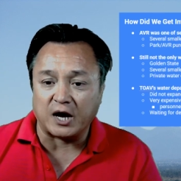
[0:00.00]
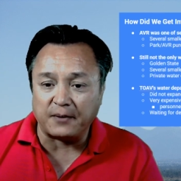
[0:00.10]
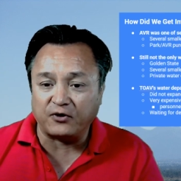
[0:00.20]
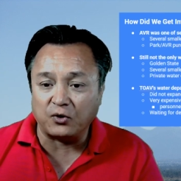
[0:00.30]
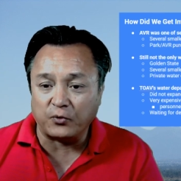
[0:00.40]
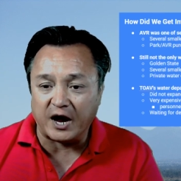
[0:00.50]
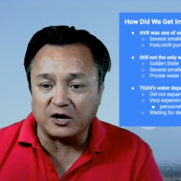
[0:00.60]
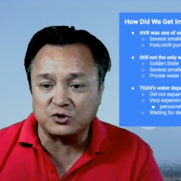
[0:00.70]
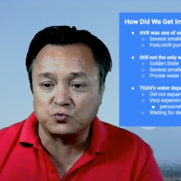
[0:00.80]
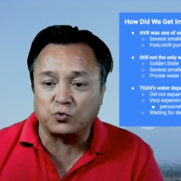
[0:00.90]
Apple Valley
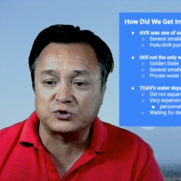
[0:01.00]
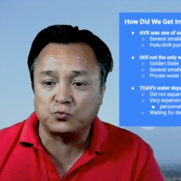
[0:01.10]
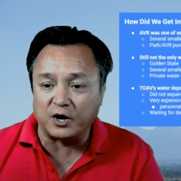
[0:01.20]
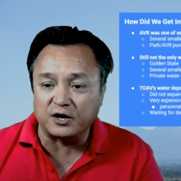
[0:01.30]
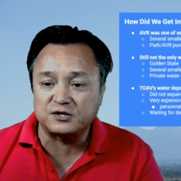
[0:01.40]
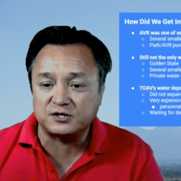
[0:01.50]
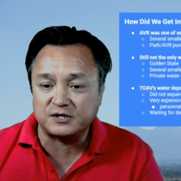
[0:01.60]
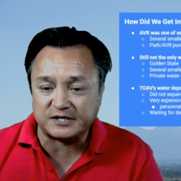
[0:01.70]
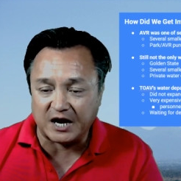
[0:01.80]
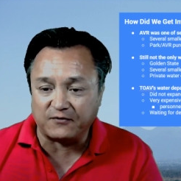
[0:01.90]
Ranchos was one of
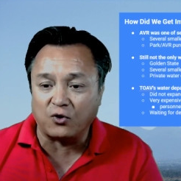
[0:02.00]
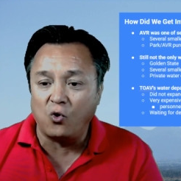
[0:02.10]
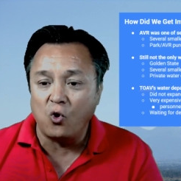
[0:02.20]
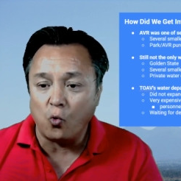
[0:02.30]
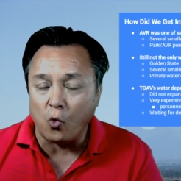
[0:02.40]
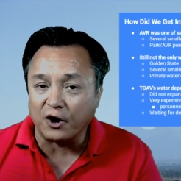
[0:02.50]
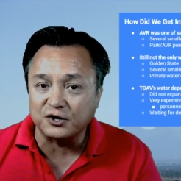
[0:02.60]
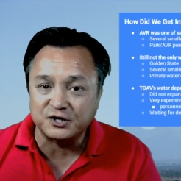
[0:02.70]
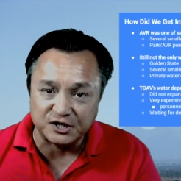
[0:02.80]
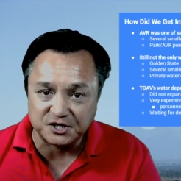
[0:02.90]
several water
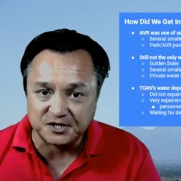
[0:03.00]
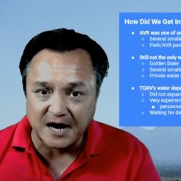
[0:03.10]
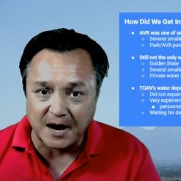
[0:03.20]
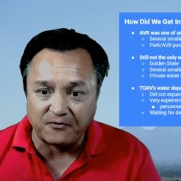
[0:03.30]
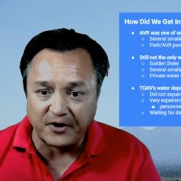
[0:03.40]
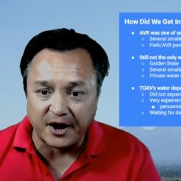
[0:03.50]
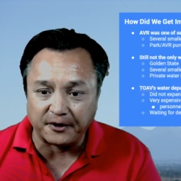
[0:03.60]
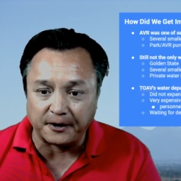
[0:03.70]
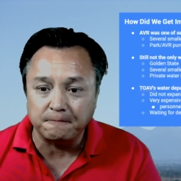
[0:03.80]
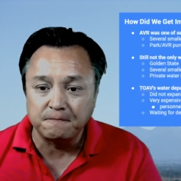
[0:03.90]
systems in Apple
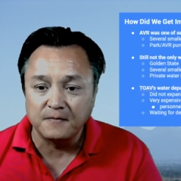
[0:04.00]
Valley.